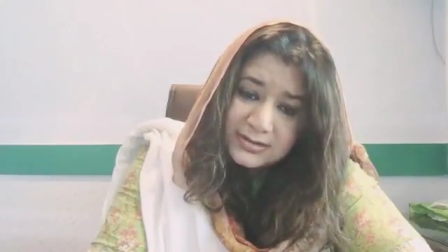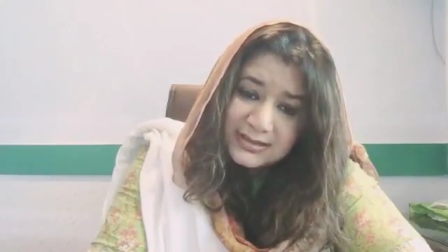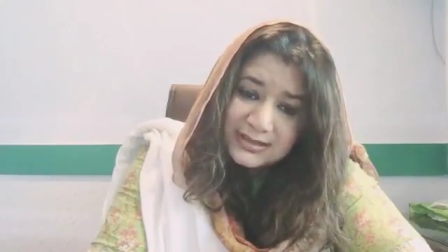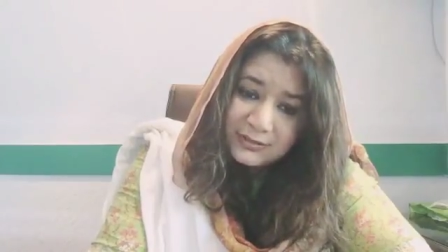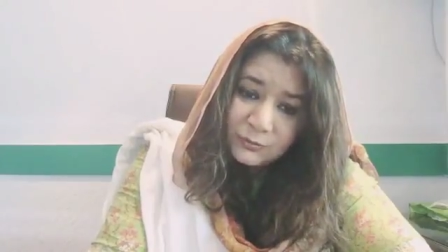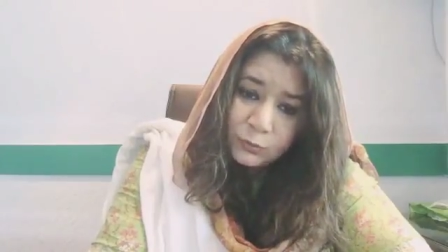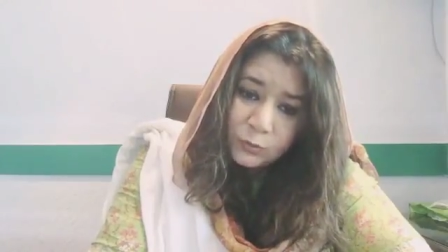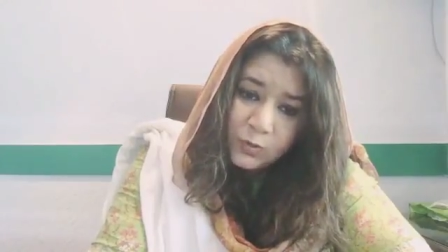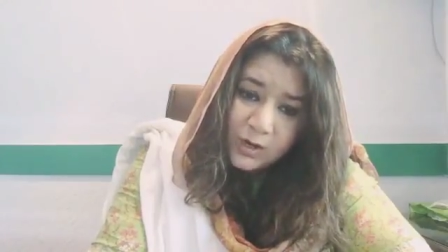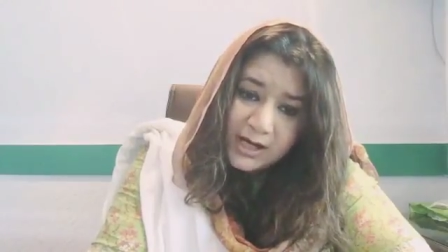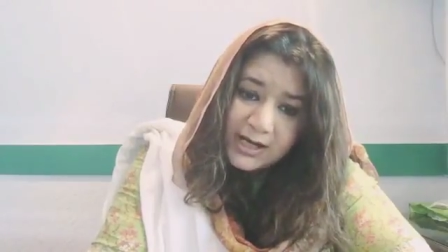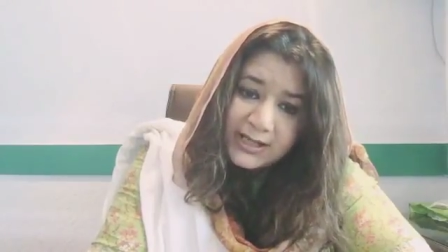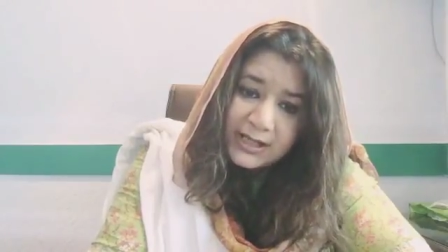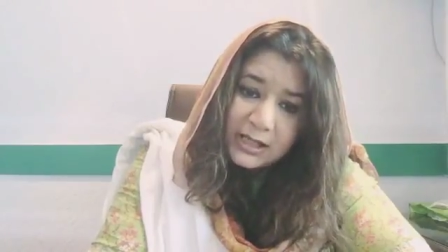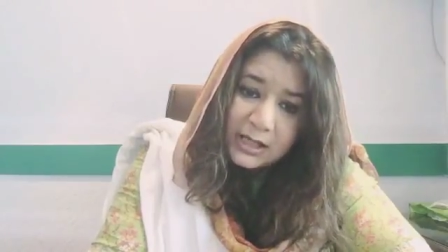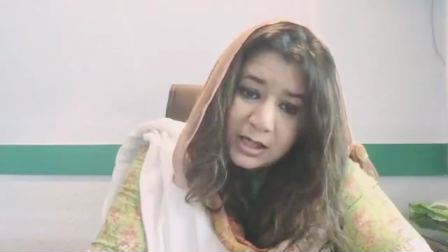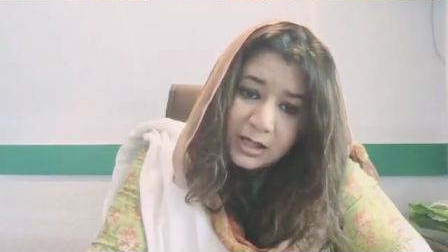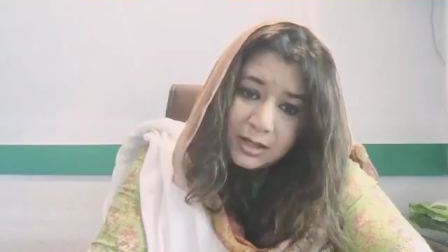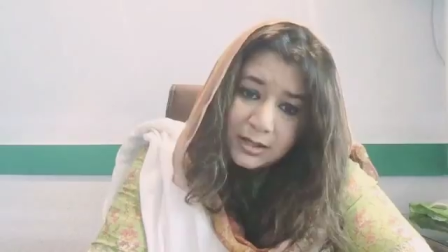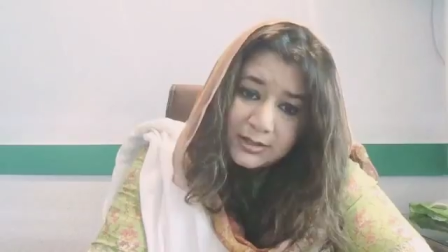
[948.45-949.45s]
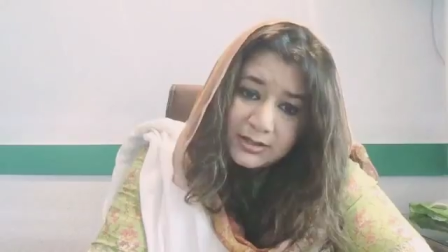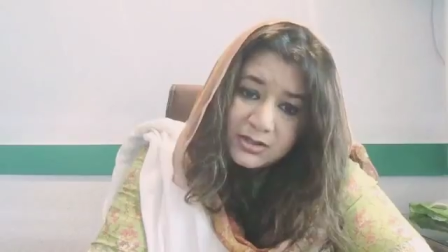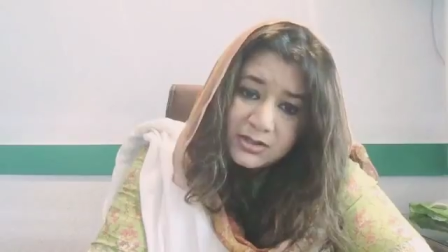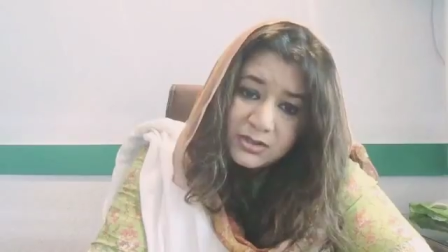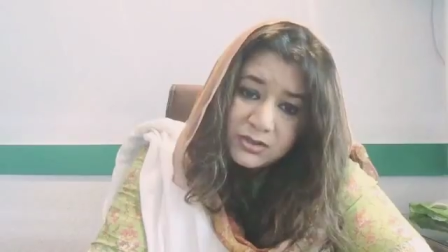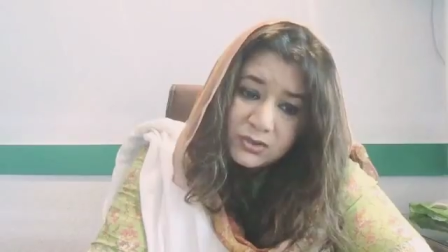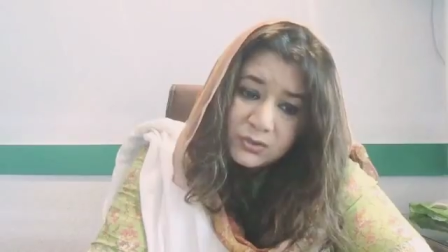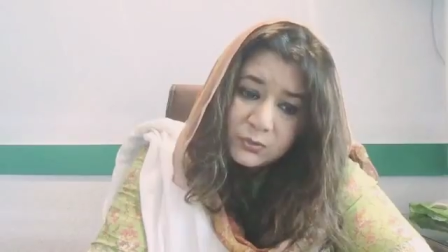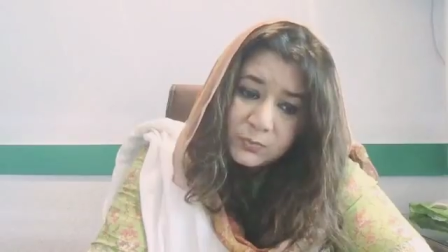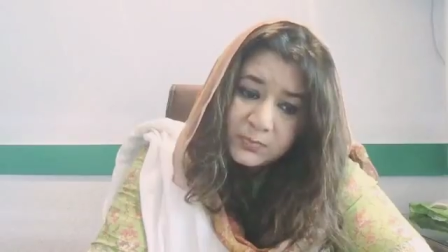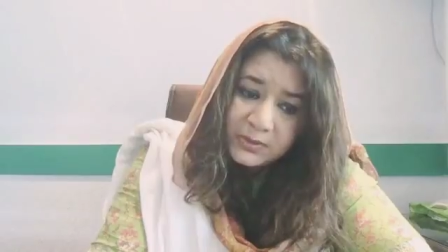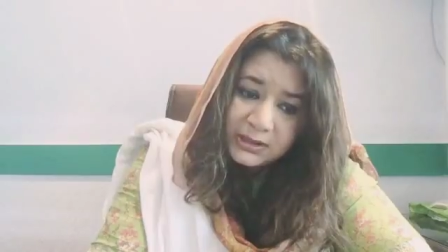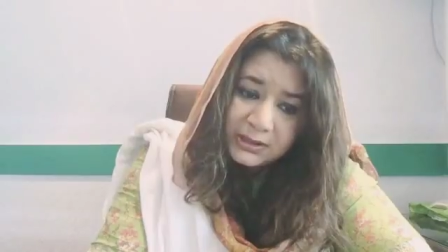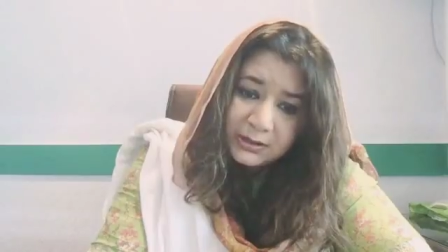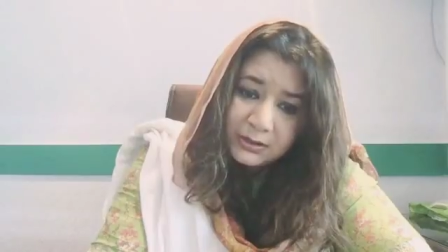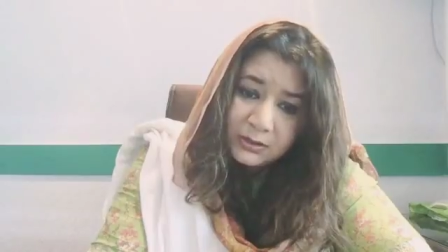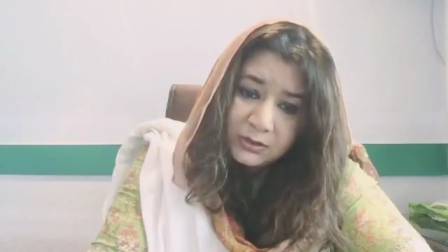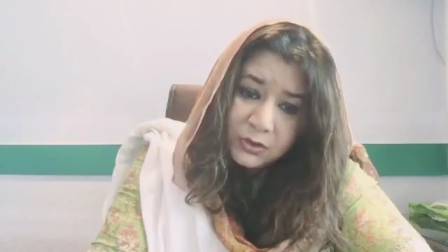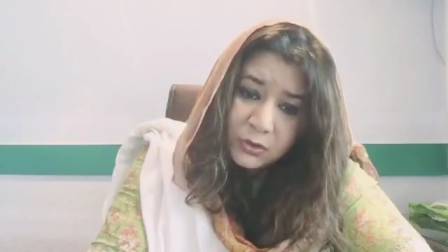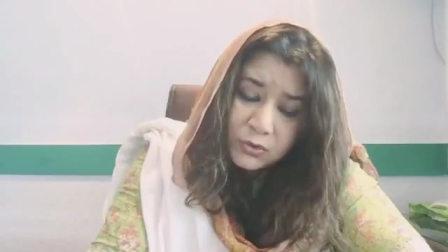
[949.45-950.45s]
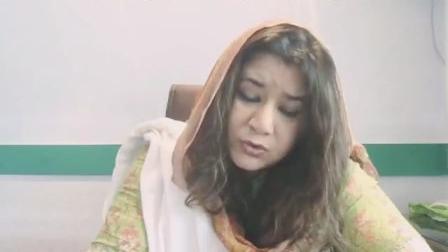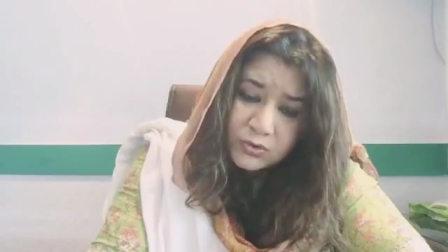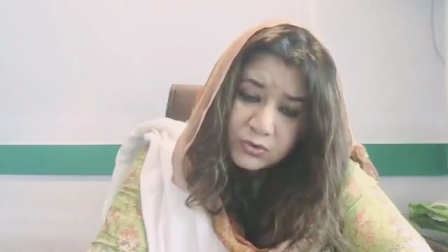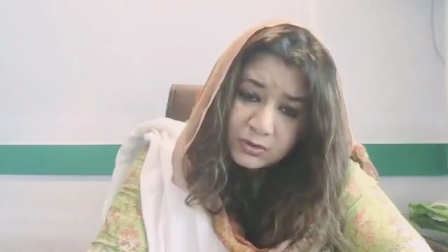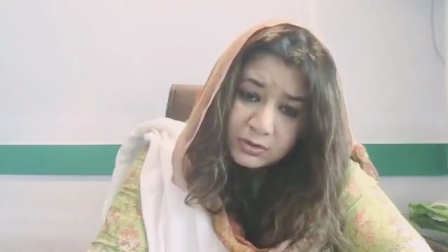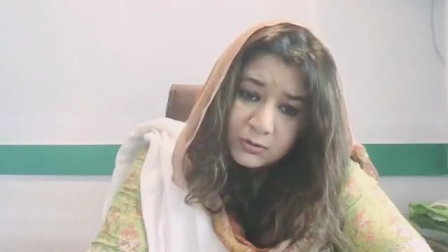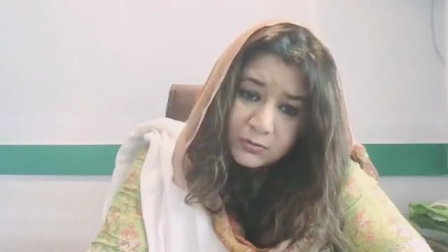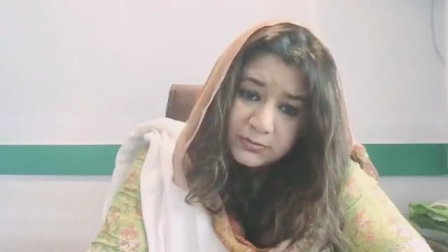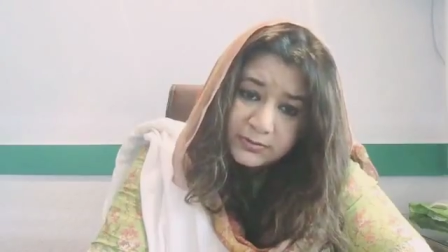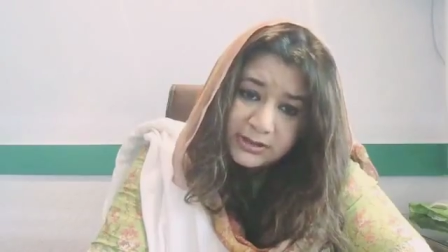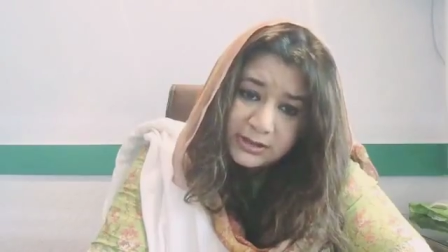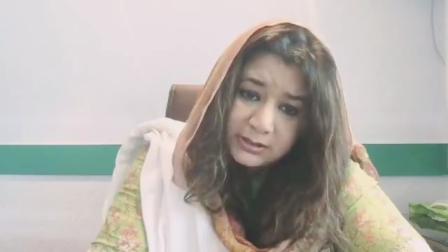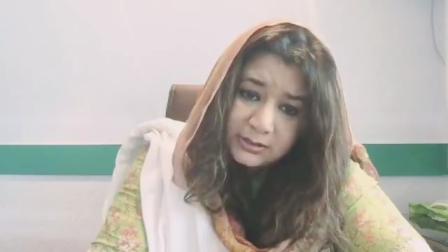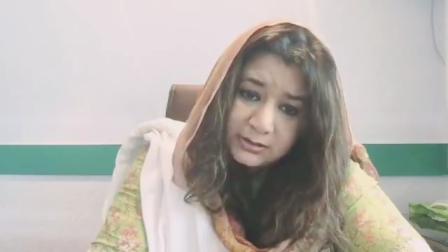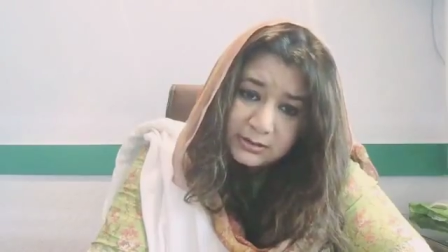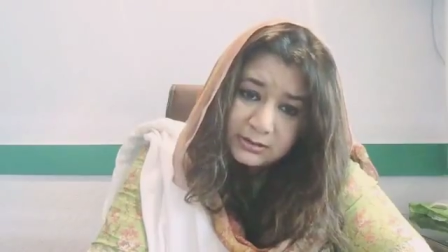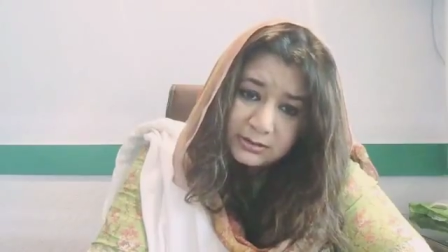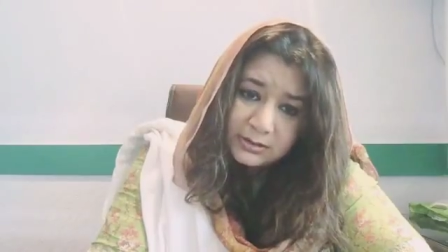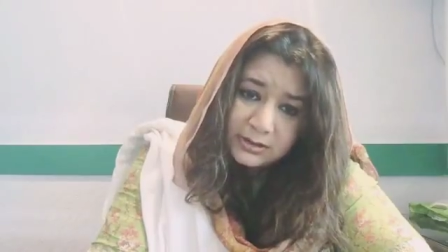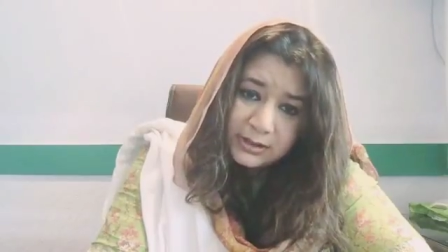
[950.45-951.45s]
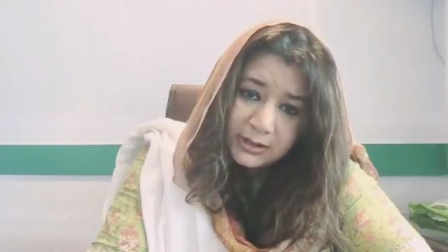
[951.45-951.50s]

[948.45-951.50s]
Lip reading: that why aren't you being neutral over here?